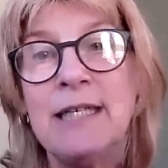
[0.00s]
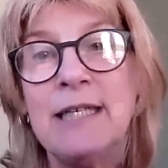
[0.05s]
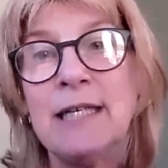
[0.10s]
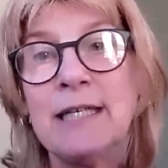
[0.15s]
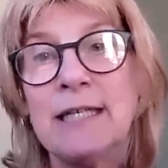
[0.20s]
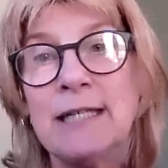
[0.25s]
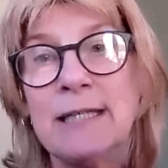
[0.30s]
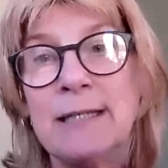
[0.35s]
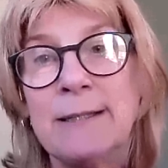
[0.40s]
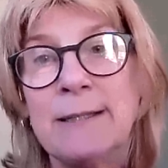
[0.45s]

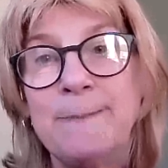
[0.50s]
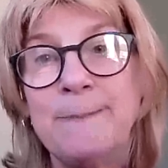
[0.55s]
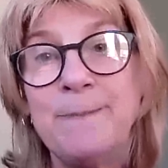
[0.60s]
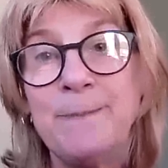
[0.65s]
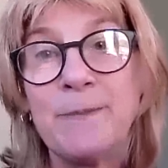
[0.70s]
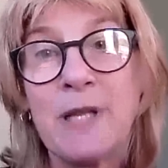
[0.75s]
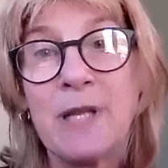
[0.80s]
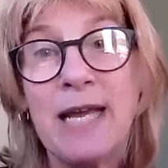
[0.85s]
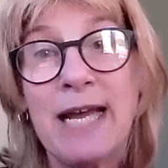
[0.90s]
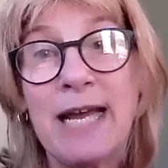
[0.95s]

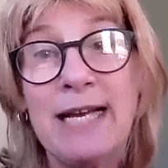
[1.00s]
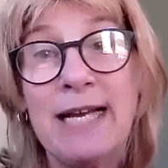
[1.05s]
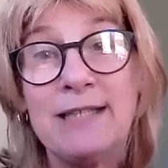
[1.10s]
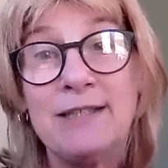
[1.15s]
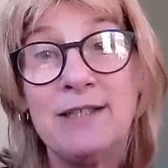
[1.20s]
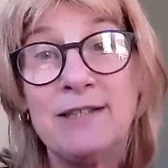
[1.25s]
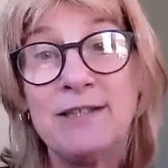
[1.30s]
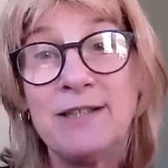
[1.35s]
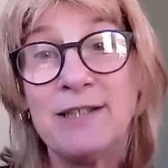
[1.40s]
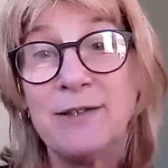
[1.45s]

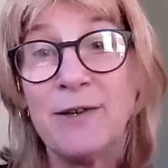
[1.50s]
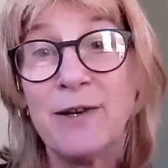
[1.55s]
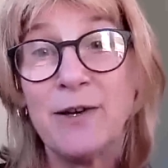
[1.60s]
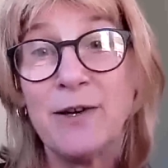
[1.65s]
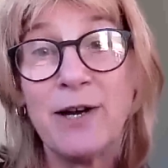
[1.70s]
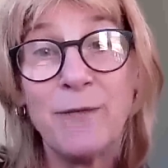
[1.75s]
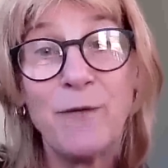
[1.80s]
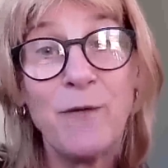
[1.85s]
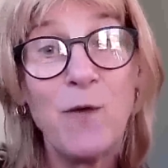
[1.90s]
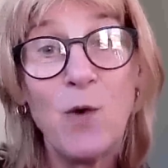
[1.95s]
And
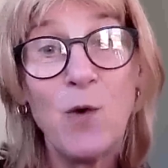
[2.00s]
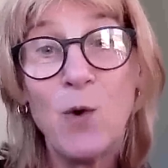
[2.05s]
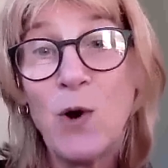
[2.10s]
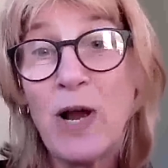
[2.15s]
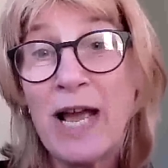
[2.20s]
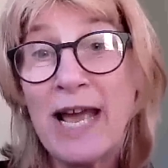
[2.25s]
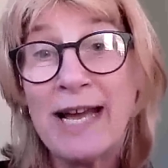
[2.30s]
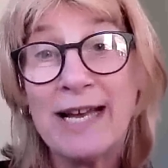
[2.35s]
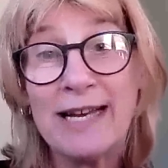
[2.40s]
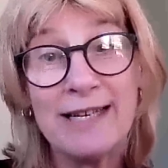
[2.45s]

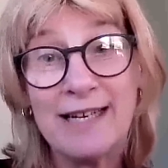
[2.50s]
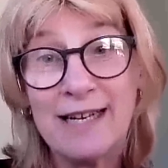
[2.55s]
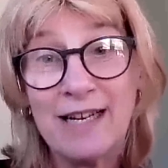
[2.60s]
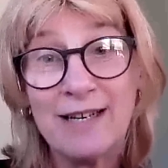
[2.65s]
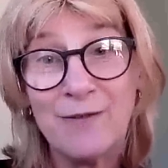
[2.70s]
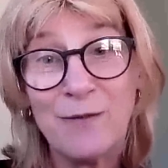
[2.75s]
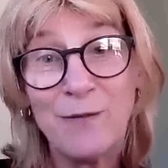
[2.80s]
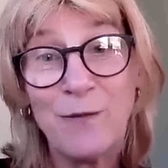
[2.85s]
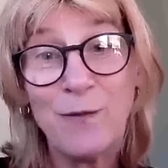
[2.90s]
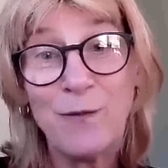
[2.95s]
for
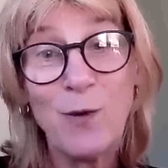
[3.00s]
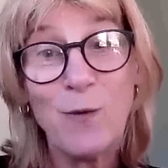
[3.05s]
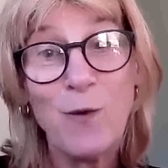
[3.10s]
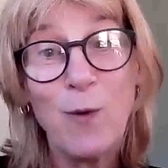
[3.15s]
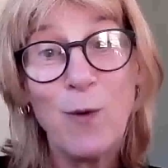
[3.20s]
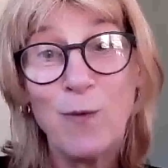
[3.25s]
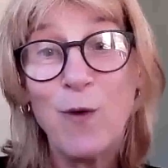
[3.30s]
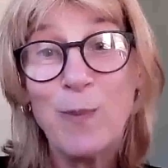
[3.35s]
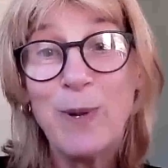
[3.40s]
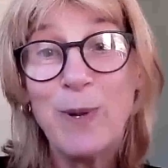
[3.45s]

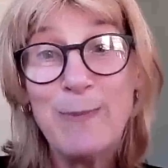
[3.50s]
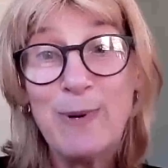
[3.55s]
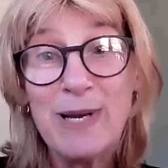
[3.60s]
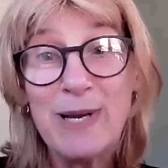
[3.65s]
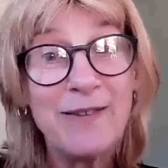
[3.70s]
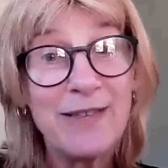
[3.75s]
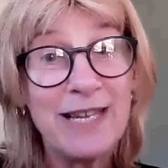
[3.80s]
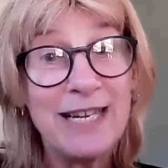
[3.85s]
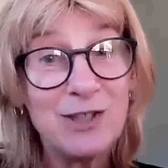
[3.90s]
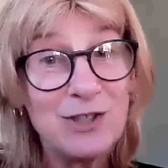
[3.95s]
people
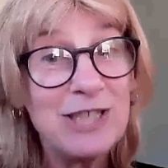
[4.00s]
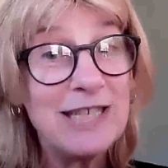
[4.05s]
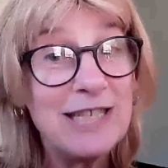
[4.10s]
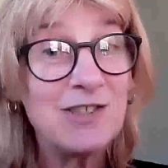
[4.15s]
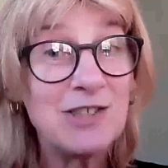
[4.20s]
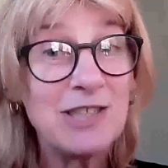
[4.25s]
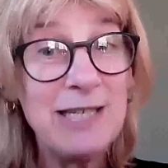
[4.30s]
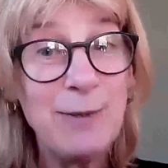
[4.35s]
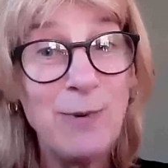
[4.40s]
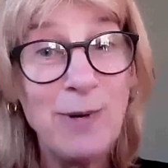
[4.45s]
out there, she
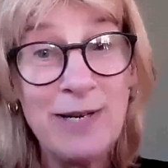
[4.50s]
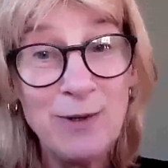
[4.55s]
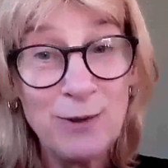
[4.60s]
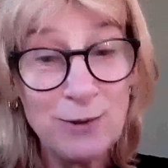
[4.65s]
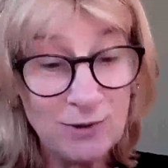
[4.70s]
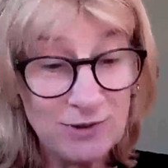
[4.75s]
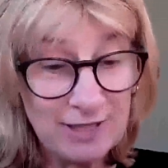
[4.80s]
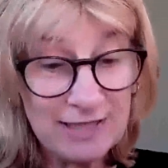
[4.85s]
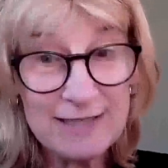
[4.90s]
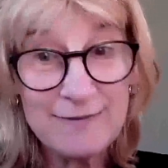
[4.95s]
actually went
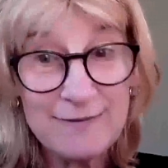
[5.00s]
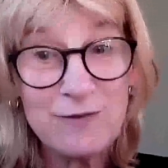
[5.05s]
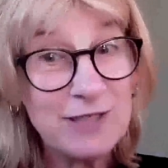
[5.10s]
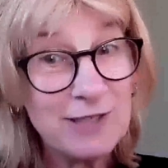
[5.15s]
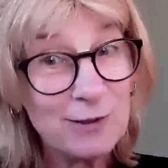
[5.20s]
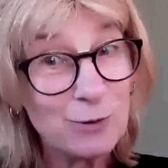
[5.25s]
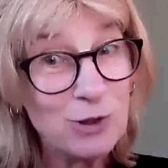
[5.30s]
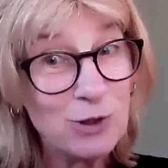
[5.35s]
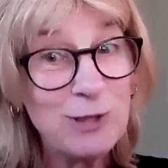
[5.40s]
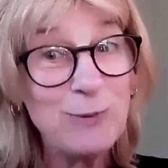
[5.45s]
on to live
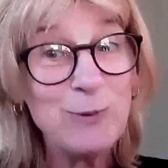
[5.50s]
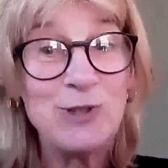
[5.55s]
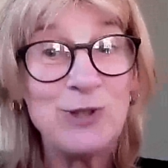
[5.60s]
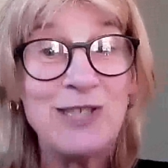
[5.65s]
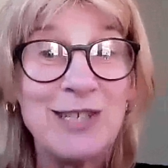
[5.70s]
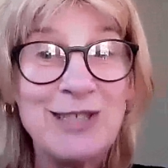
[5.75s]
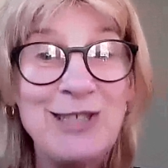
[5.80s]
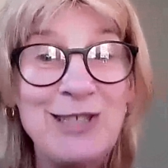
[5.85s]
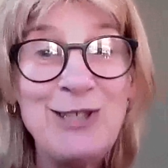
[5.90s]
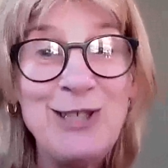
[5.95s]
till she was
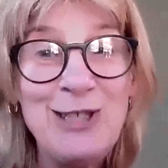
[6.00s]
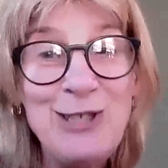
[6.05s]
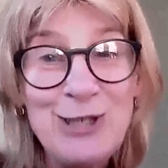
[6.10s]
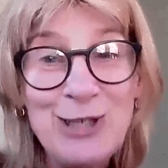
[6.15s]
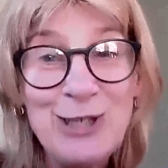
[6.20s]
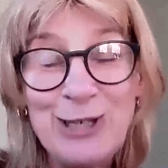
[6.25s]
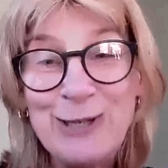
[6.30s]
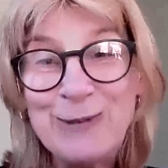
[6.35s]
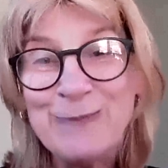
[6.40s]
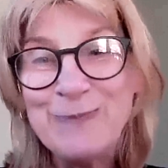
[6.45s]

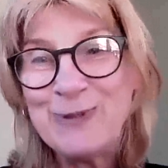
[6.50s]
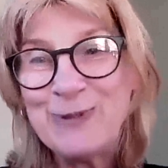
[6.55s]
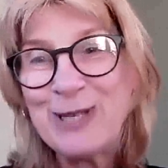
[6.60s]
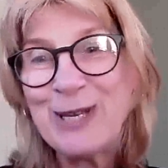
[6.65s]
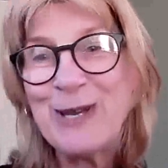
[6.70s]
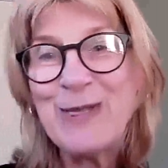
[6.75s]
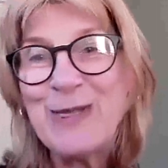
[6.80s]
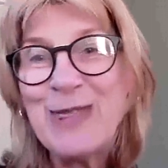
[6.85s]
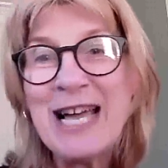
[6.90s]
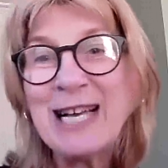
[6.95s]
92.
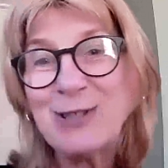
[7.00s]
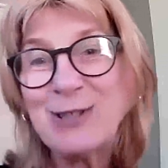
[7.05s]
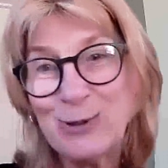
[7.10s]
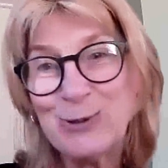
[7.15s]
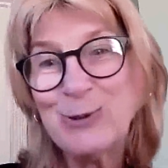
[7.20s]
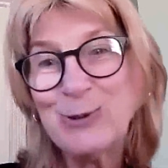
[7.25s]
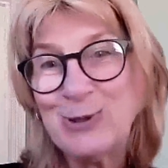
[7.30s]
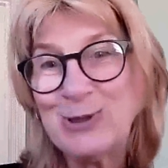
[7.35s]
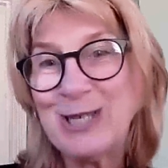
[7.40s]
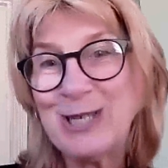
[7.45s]
So that
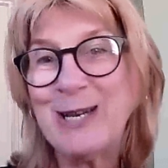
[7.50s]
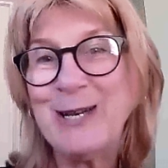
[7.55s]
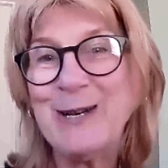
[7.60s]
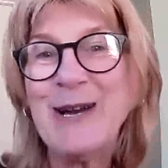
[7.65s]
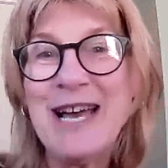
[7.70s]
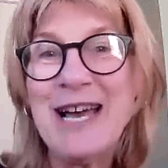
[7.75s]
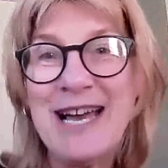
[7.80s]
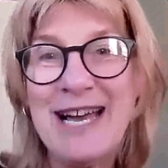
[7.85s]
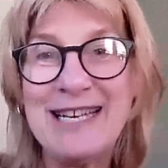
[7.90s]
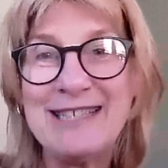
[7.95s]
also
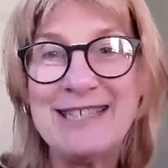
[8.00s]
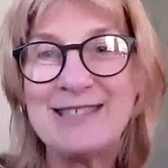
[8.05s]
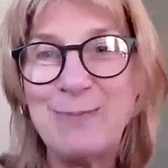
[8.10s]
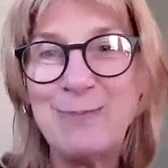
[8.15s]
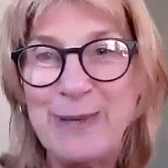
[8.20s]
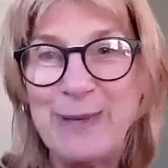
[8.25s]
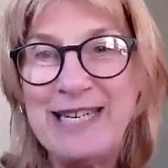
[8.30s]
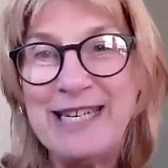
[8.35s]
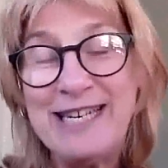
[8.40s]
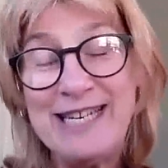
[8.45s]
has
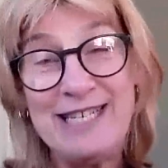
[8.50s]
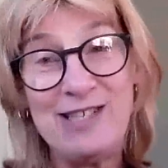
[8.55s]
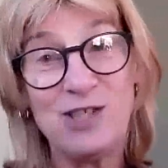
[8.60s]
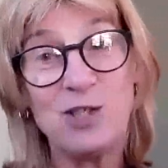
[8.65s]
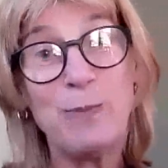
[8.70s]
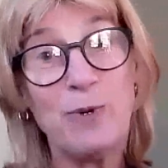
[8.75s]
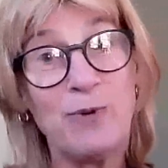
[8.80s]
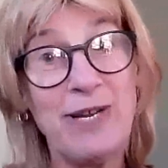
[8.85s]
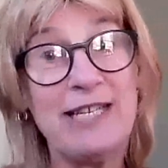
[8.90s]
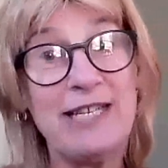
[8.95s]
been an
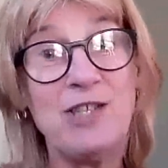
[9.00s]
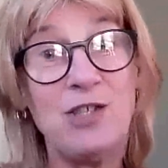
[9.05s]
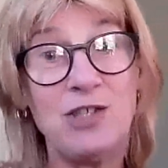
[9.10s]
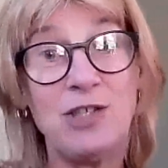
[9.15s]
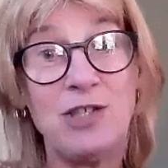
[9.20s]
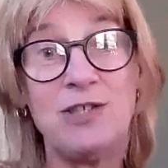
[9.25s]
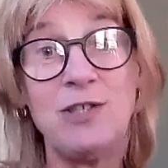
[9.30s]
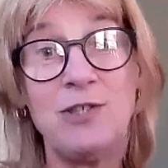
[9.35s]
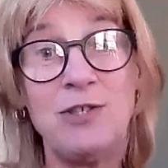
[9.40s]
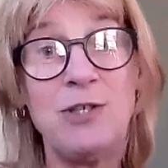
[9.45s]

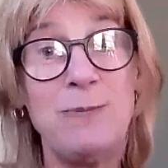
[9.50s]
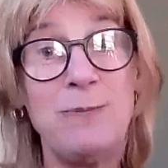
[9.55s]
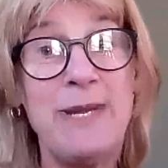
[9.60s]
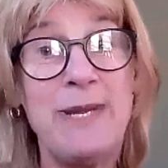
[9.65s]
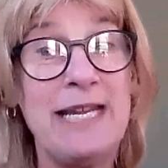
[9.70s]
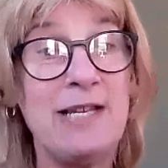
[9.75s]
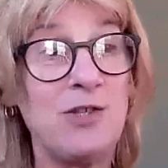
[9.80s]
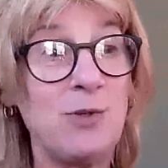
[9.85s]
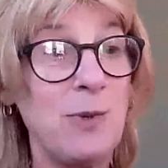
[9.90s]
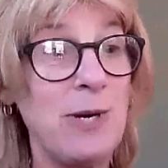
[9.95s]
inspiration to
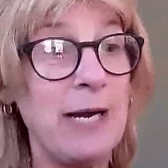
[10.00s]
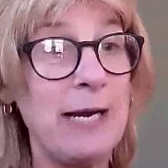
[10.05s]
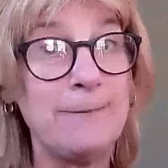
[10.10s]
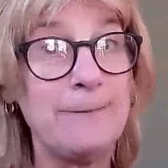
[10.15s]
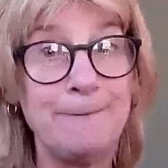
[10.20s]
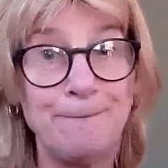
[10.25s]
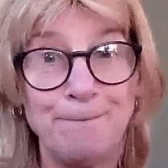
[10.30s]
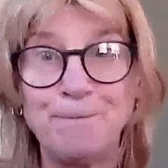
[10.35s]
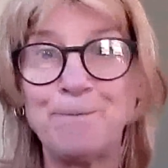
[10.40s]
me as well.